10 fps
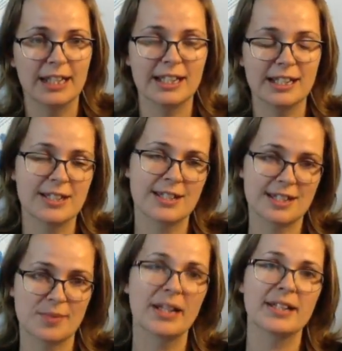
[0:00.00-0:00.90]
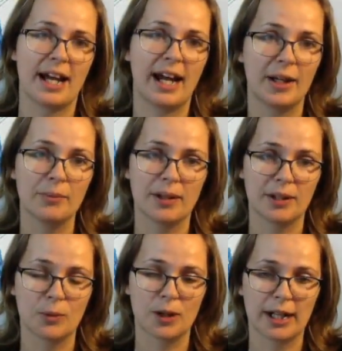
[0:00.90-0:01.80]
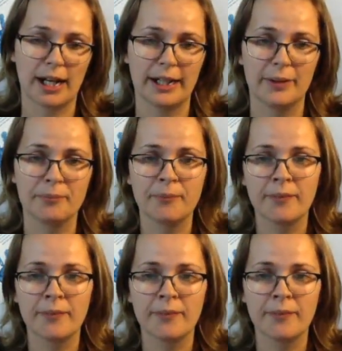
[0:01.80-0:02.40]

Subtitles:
they need to spend time and work on it.